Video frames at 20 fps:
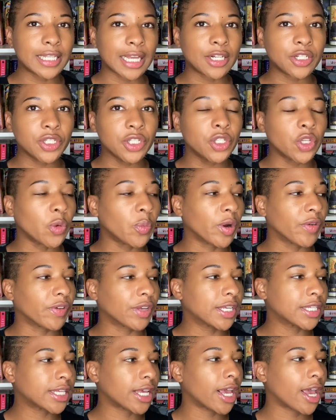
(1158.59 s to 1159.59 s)
actually so perfect
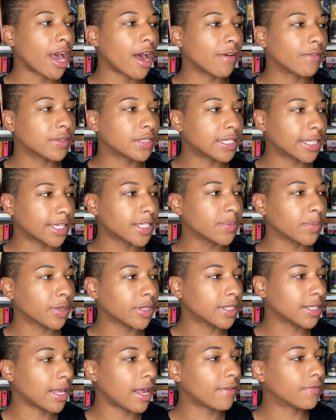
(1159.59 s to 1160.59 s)
because I have 6
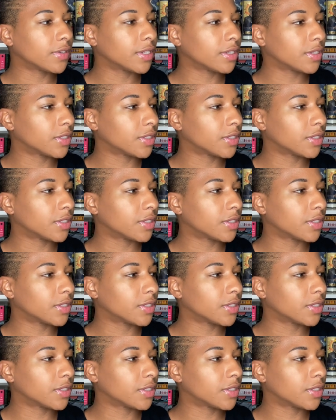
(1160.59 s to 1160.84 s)
books left,